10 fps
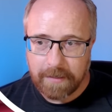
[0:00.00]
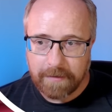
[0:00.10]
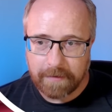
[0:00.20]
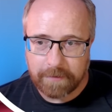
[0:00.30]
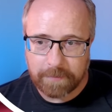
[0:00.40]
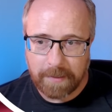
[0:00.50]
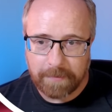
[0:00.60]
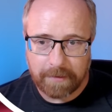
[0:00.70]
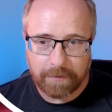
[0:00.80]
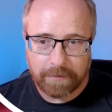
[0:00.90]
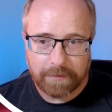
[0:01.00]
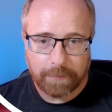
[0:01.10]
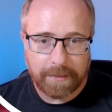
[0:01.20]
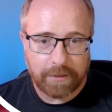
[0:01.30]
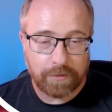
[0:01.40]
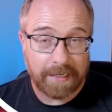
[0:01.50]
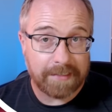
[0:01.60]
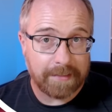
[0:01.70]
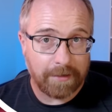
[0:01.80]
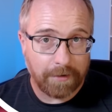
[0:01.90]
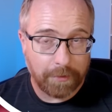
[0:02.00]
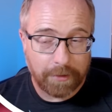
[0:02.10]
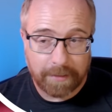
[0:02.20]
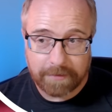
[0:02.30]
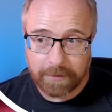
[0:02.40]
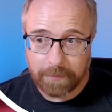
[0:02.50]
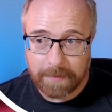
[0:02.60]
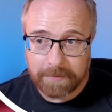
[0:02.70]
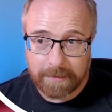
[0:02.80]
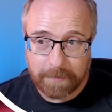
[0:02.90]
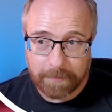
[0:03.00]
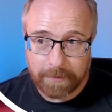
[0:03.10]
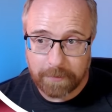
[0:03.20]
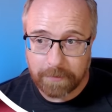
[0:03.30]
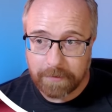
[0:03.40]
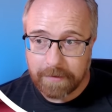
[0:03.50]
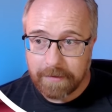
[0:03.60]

I thought this might be another way to translate all the content on your website. That'd be pretty cool.